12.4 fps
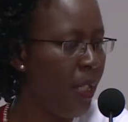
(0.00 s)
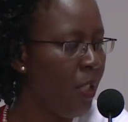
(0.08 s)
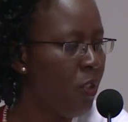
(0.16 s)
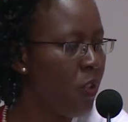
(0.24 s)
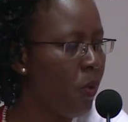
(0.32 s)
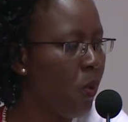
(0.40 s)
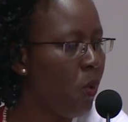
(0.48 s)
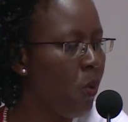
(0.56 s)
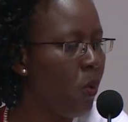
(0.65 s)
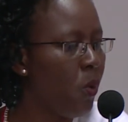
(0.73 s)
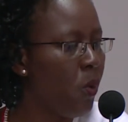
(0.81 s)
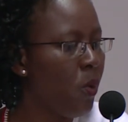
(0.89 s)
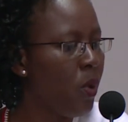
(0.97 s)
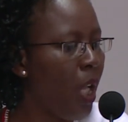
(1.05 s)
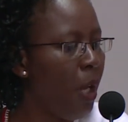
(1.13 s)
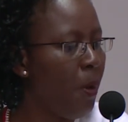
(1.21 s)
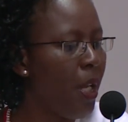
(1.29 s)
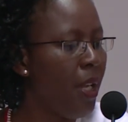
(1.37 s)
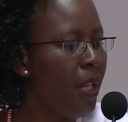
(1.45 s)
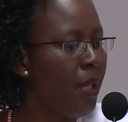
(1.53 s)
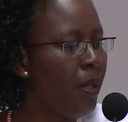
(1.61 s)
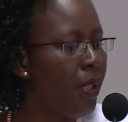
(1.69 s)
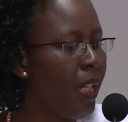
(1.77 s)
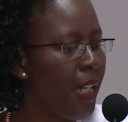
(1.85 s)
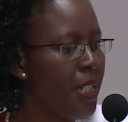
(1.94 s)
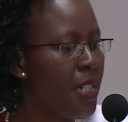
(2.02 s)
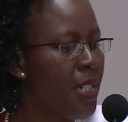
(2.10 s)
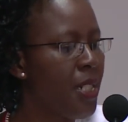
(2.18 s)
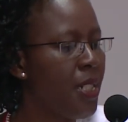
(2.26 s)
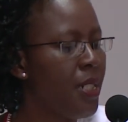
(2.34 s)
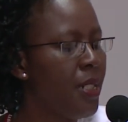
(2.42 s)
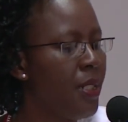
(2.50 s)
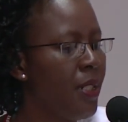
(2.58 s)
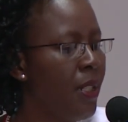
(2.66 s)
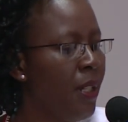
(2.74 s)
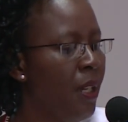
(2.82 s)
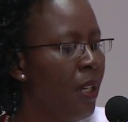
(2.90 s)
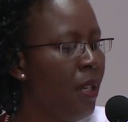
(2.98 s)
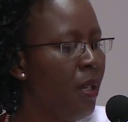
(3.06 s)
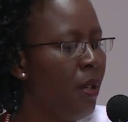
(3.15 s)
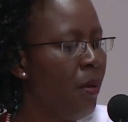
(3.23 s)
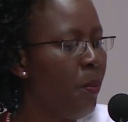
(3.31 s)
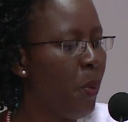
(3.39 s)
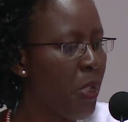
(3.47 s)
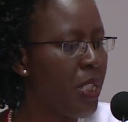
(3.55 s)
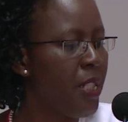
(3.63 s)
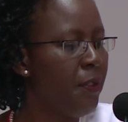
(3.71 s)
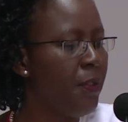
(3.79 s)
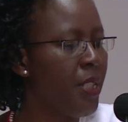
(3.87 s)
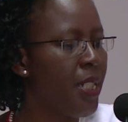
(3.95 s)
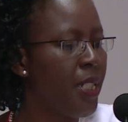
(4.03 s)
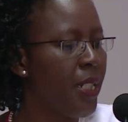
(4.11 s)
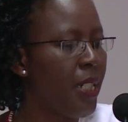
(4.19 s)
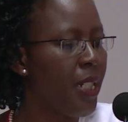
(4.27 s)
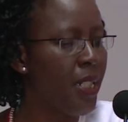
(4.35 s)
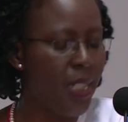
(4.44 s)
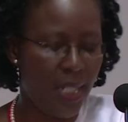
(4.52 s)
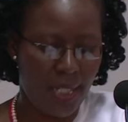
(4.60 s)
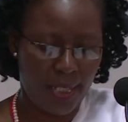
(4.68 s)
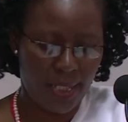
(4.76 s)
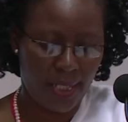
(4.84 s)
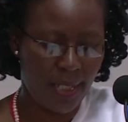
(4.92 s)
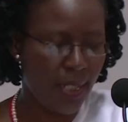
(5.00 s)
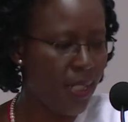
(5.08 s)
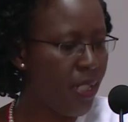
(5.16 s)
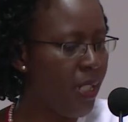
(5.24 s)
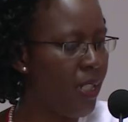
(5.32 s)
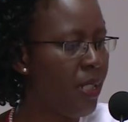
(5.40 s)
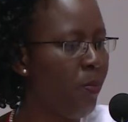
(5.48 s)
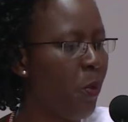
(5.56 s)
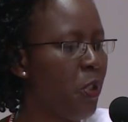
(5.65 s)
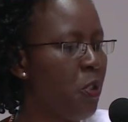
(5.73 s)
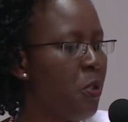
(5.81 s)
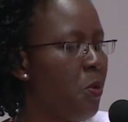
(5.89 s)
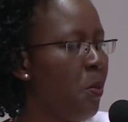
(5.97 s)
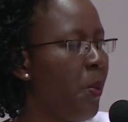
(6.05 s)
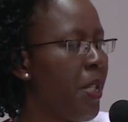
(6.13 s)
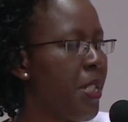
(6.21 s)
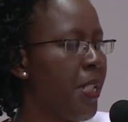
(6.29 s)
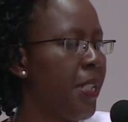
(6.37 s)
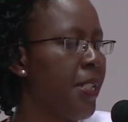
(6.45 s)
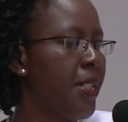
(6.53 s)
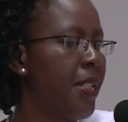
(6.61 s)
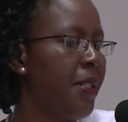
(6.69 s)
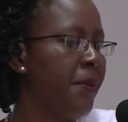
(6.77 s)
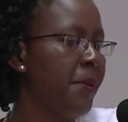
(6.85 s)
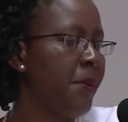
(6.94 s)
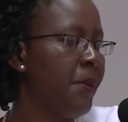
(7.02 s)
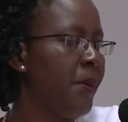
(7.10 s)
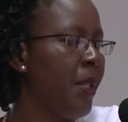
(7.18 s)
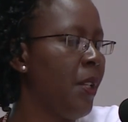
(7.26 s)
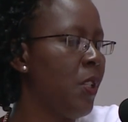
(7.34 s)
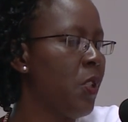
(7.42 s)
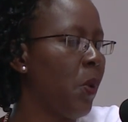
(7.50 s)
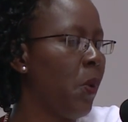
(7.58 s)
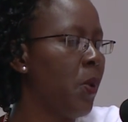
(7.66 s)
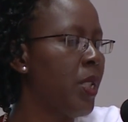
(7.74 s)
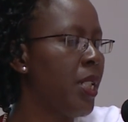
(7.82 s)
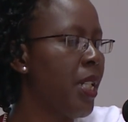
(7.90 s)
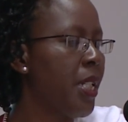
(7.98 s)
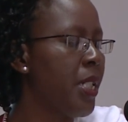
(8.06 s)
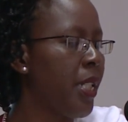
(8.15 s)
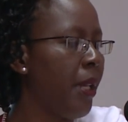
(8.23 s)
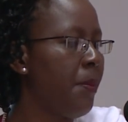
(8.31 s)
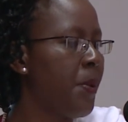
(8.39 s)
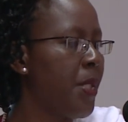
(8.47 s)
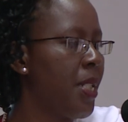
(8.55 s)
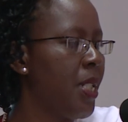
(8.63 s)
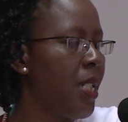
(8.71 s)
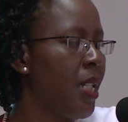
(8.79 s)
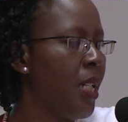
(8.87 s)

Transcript: So our country positivity rate is 6.2%. So the next steps